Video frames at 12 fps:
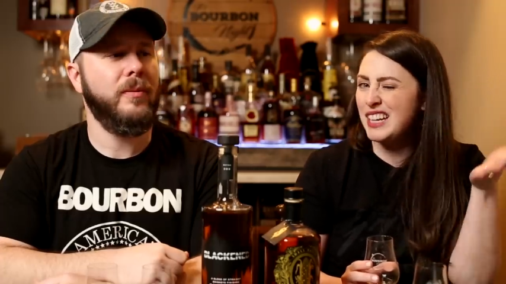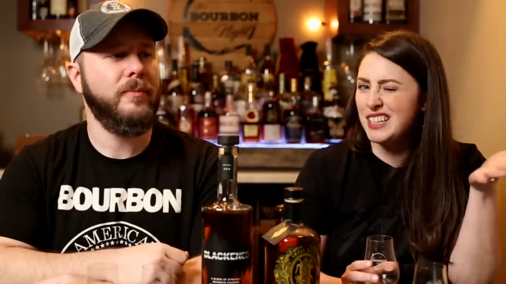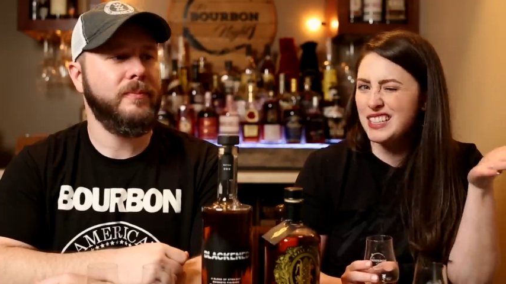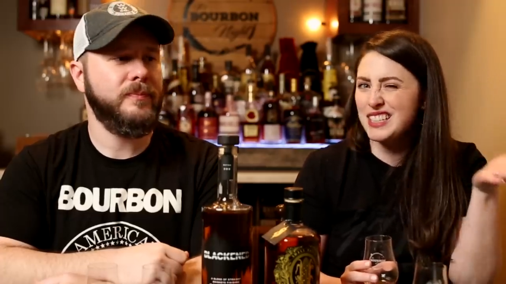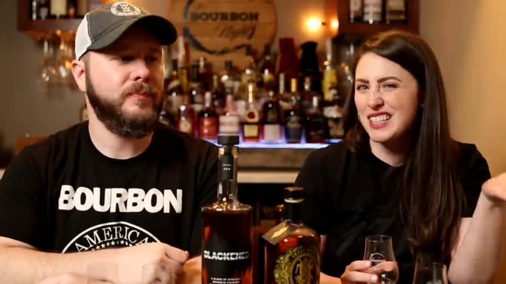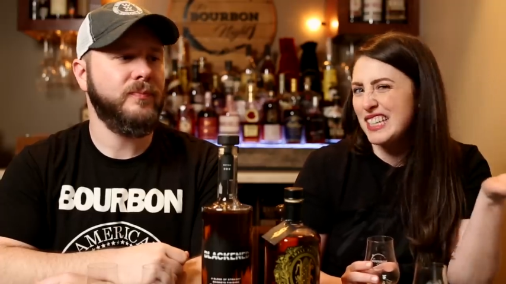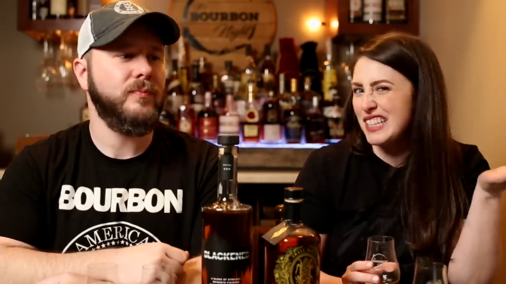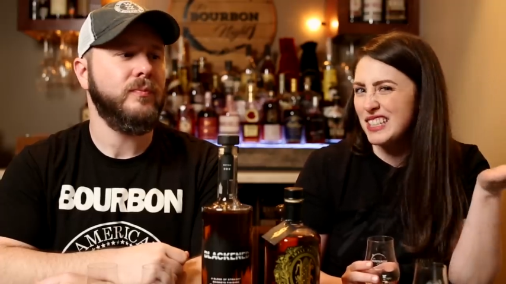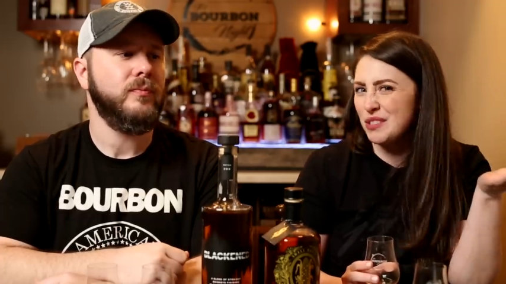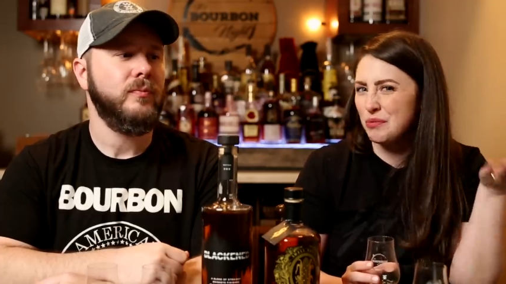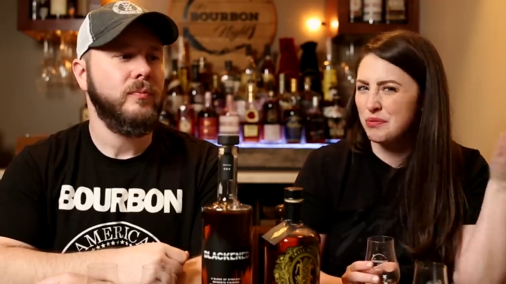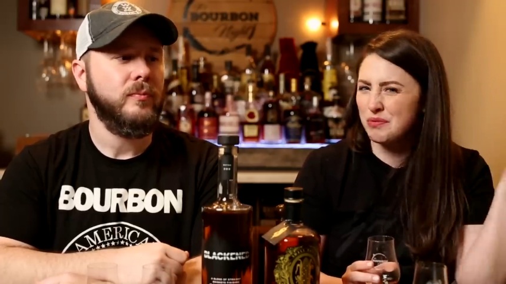Speaker 1: is
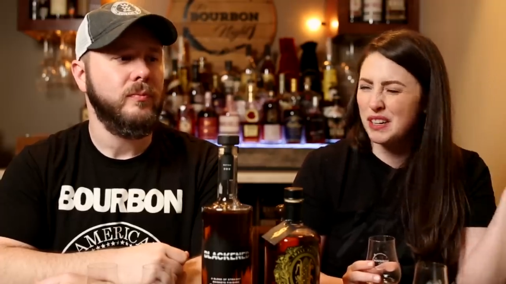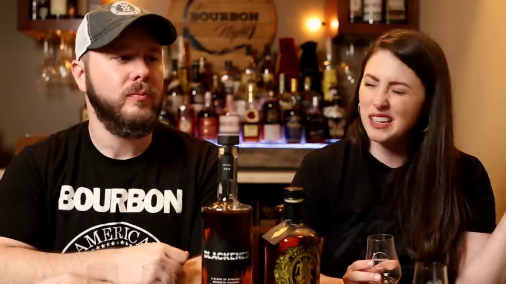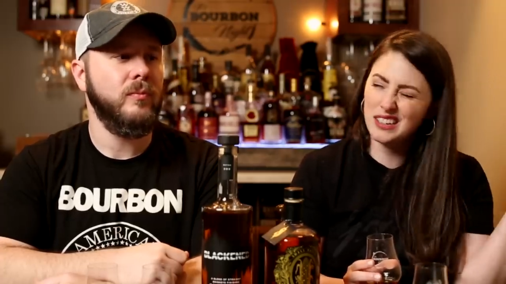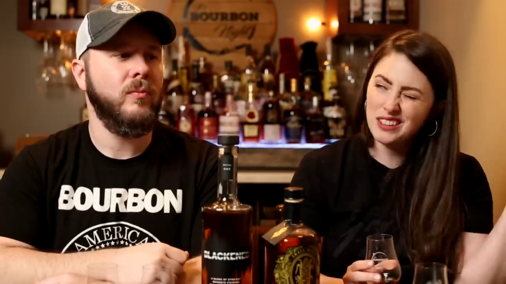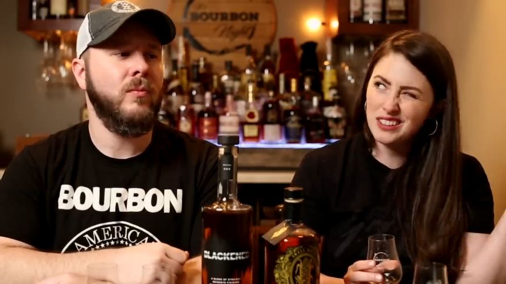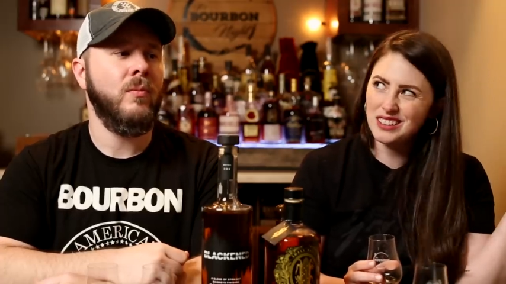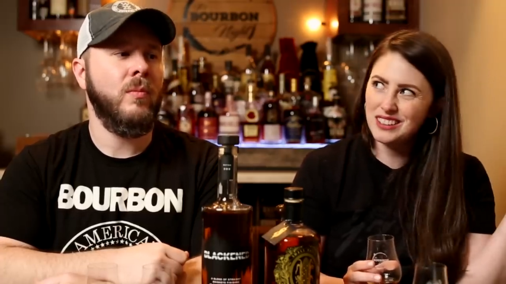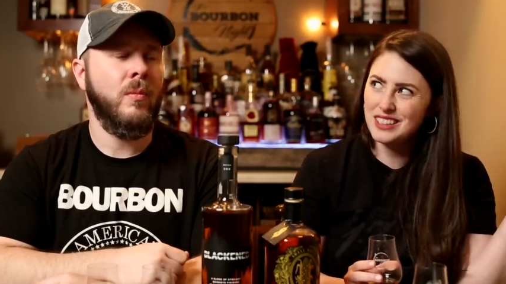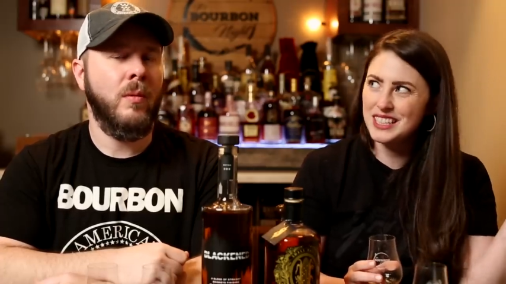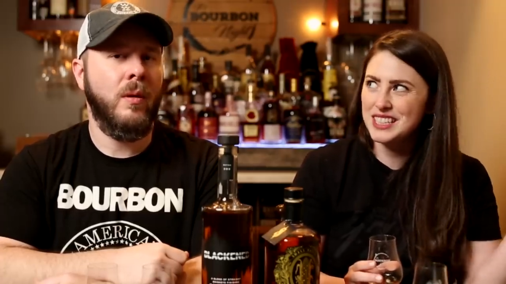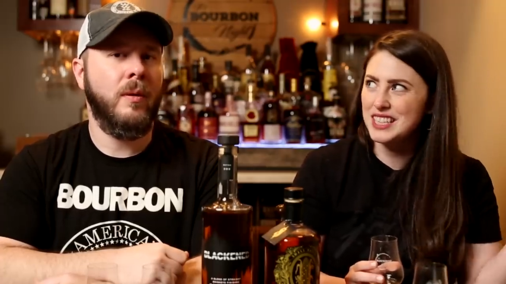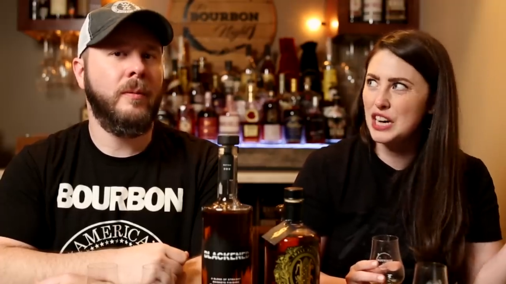this real
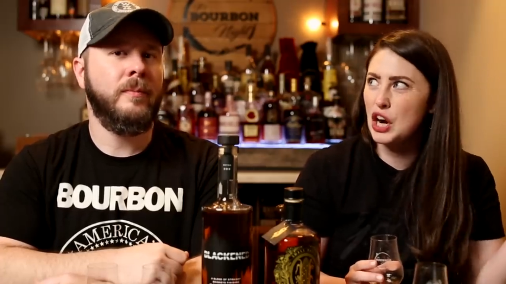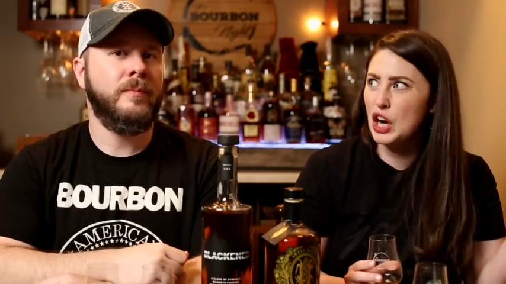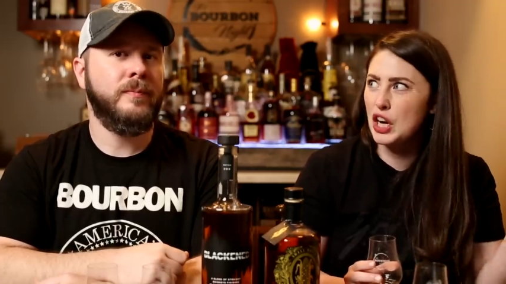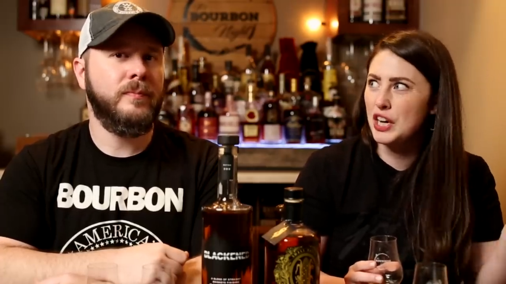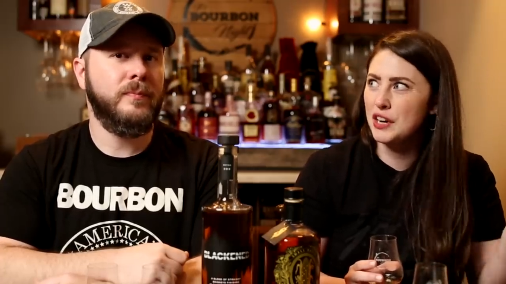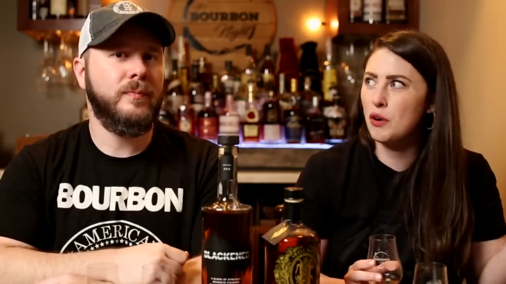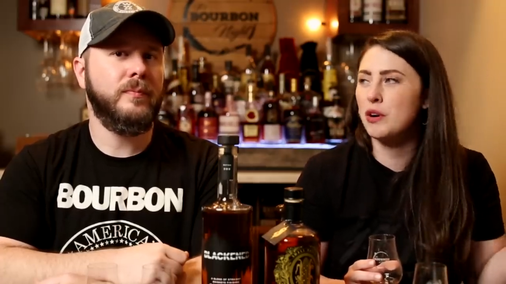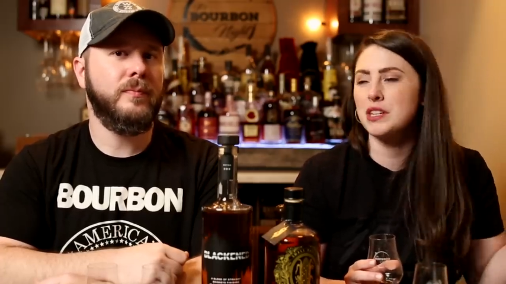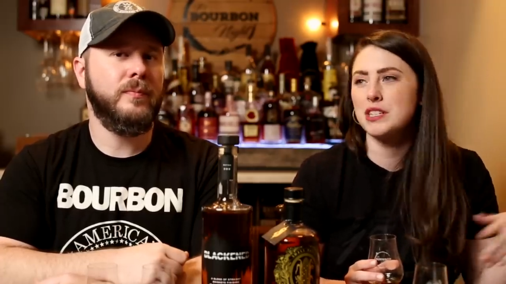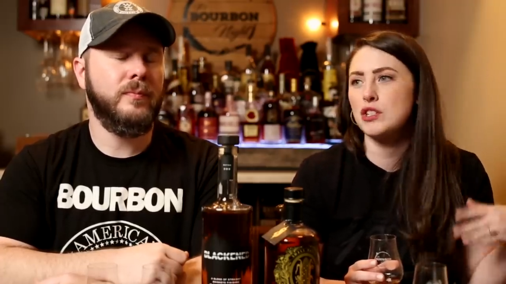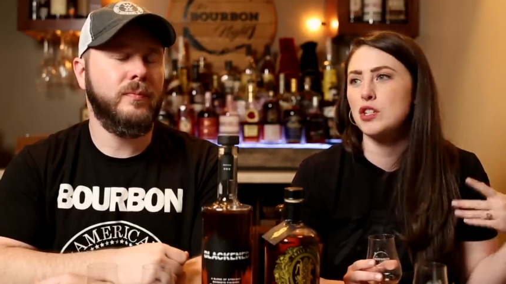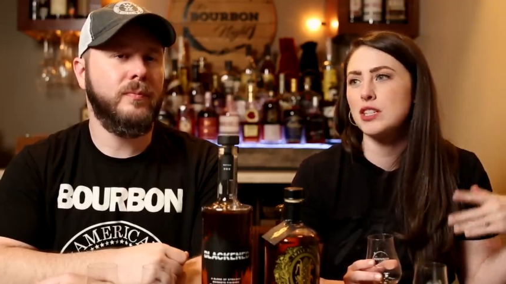is it good or
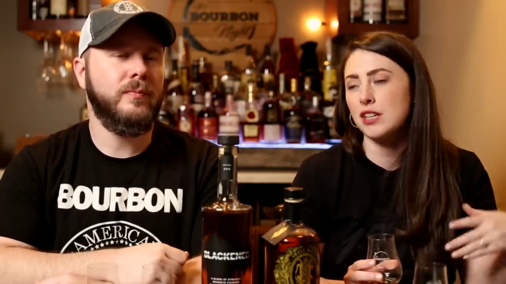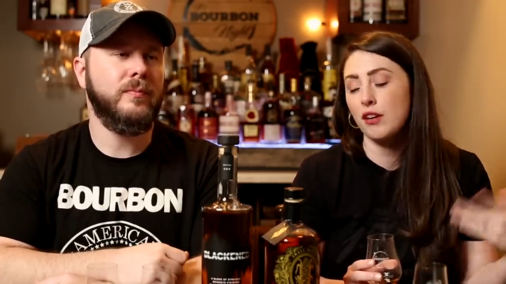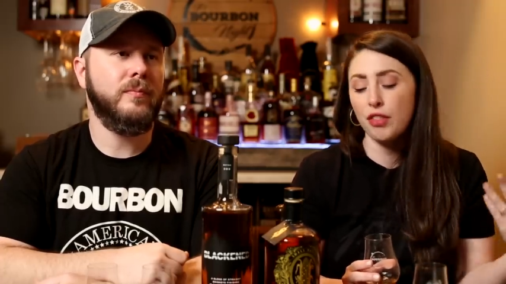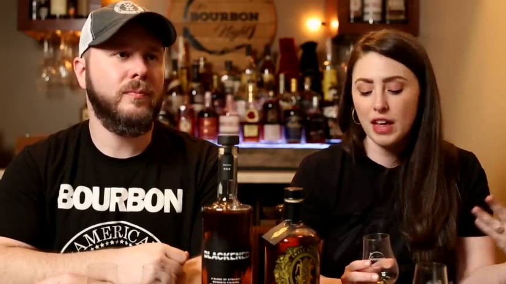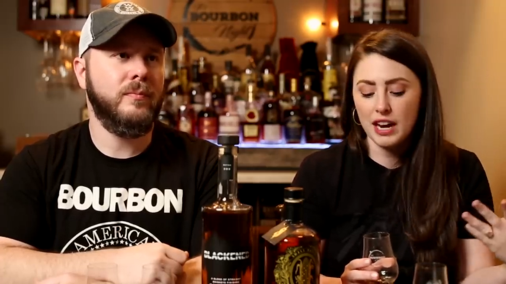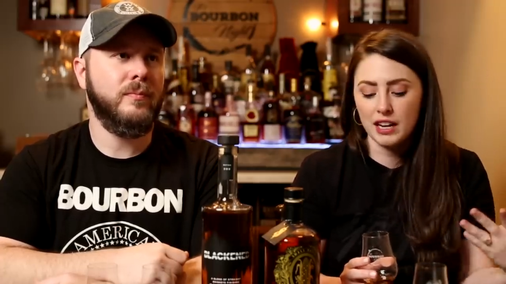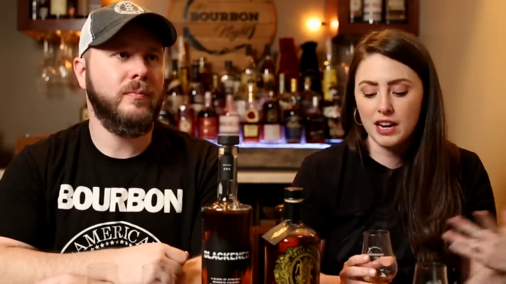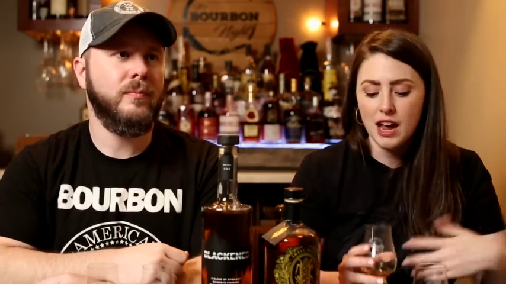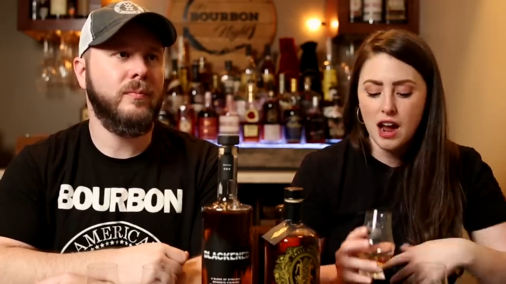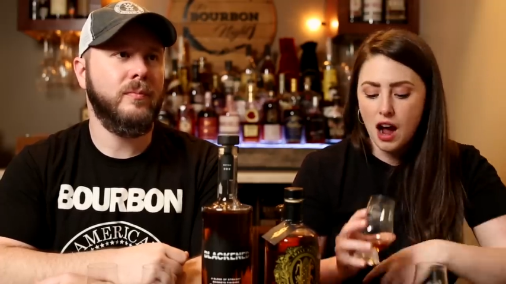is this just like a thing